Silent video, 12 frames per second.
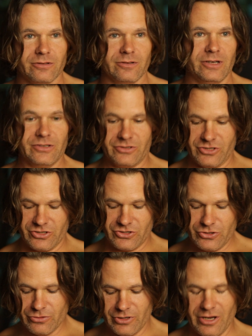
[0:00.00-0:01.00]
It's just
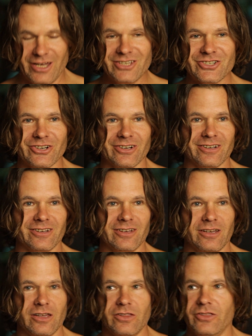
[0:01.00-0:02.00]
you and nature.
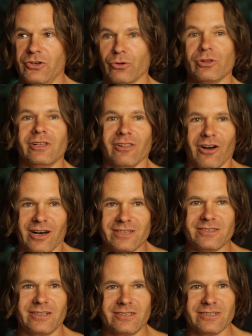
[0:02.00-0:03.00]
The only laws
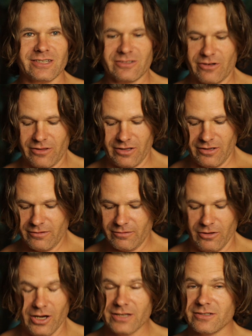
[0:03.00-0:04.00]
that exist are the
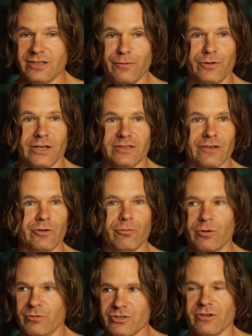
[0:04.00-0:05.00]
laws that affect
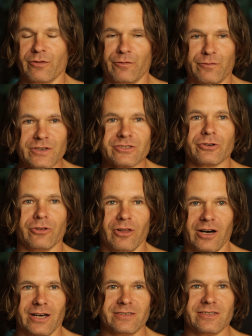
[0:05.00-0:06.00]
everyone, which are the physical
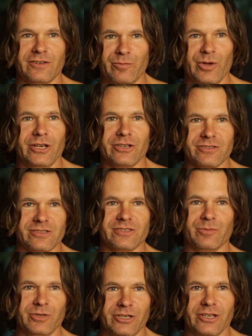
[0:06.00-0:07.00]
laws that have been here since the
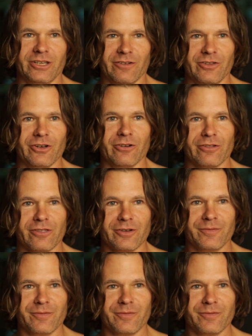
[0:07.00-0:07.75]
beginning of the earth.